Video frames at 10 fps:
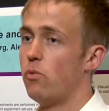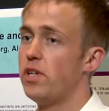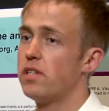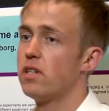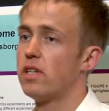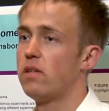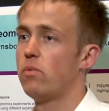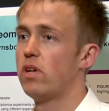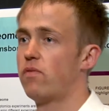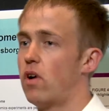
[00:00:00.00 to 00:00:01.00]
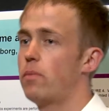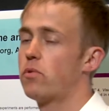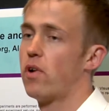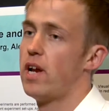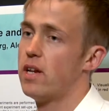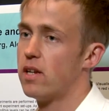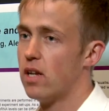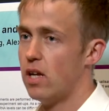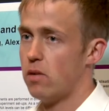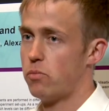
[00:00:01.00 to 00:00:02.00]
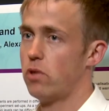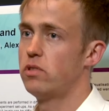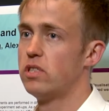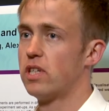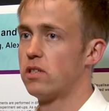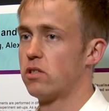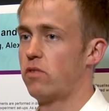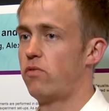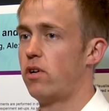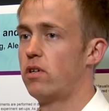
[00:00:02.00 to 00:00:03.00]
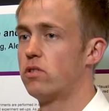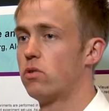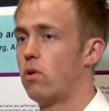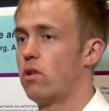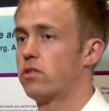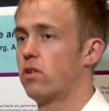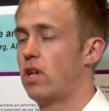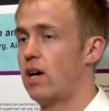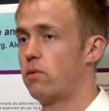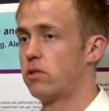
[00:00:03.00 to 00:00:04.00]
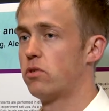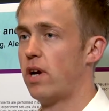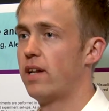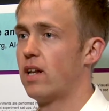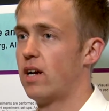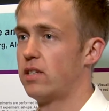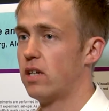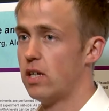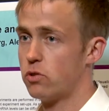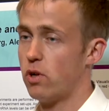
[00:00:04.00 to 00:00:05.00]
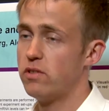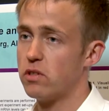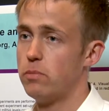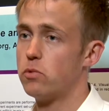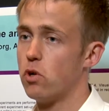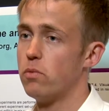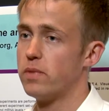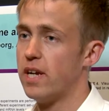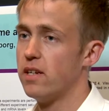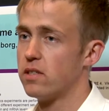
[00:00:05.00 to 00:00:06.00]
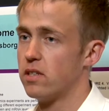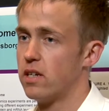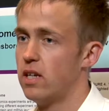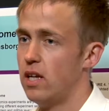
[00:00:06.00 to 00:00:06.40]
Recently, we've upgraded protein center software to also allow us to analyze transcriptome data set.